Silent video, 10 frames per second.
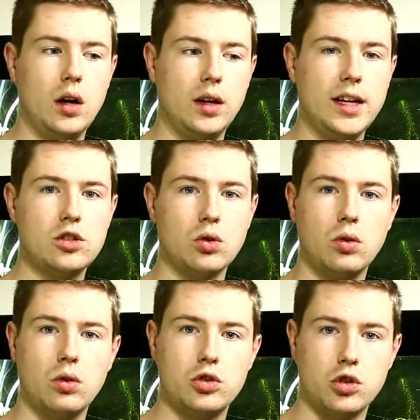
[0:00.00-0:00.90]

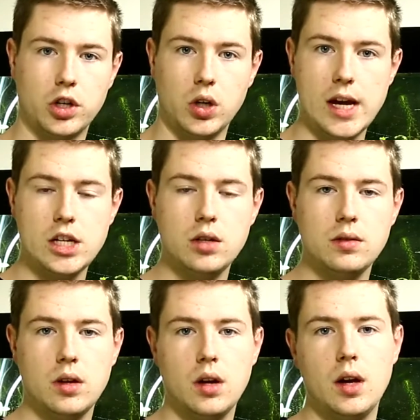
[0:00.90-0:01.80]
little circulation.
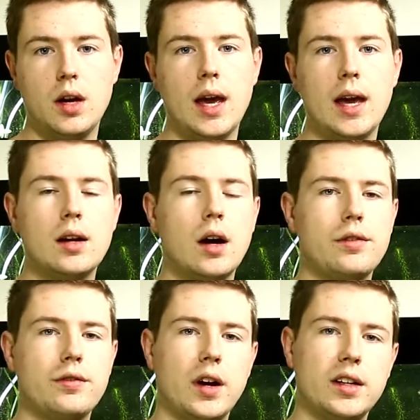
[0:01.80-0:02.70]
And
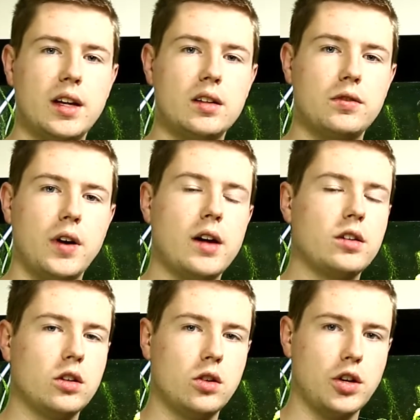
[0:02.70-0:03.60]
I've identified
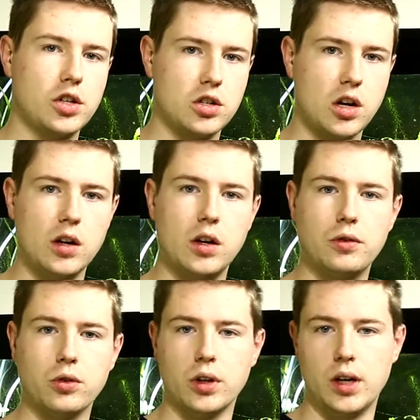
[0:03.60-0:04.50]
another scenario
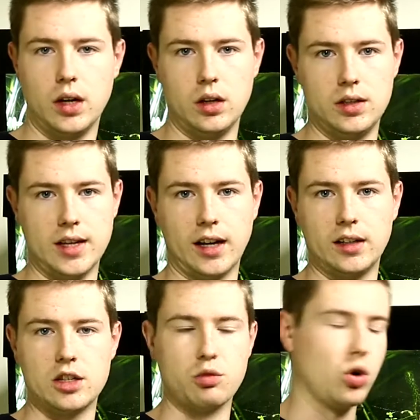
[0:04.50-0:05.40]
for a tank
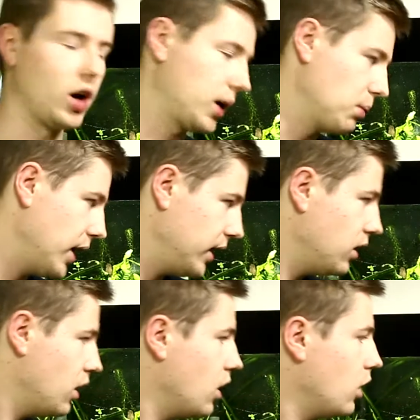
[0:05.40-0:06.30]
that's more like mine,
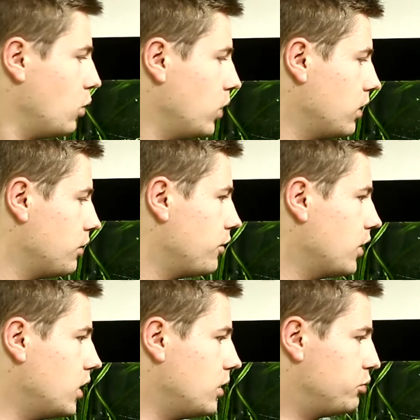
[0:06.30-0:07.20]
with
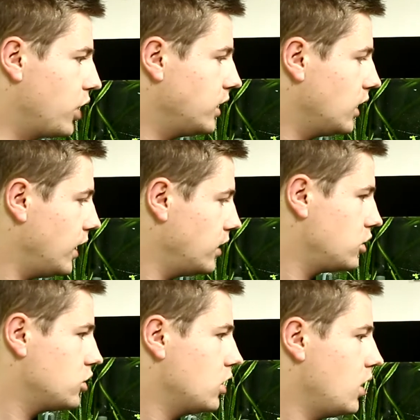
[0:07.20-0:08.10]
bright
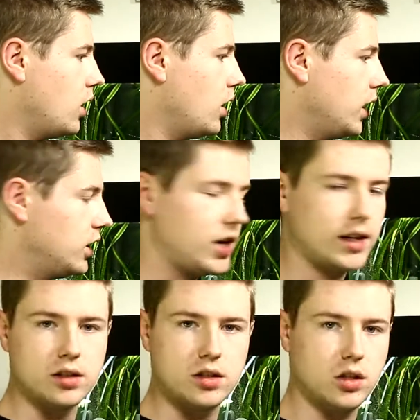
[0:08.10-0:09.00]
lights,
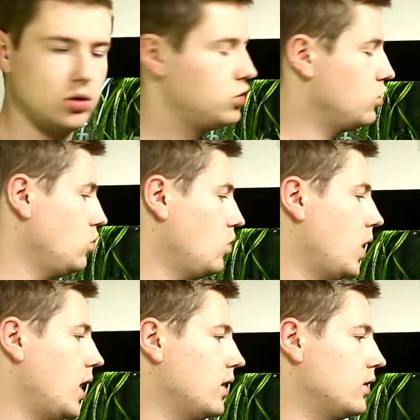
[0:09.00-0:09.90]
injected CO2,
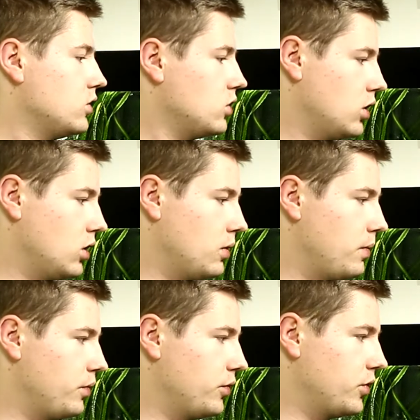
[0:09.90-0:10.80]
and
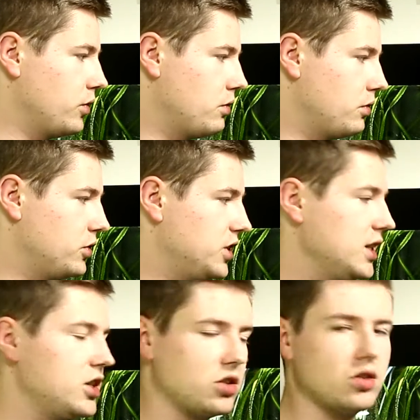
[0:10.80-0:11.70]

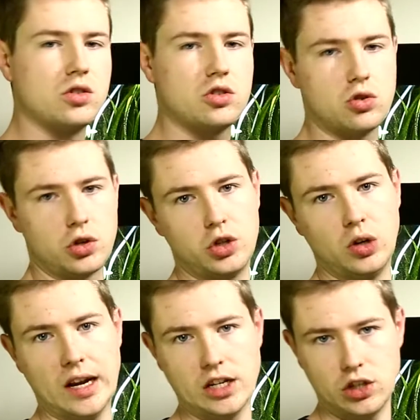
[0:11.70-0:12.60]
decent
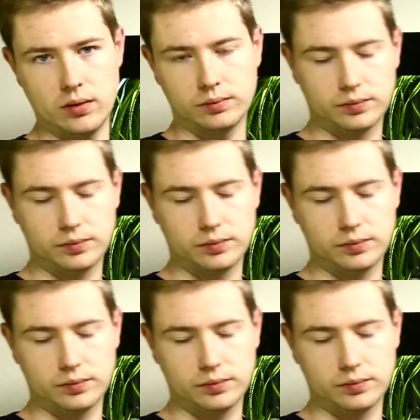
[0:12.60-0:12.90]
circulation.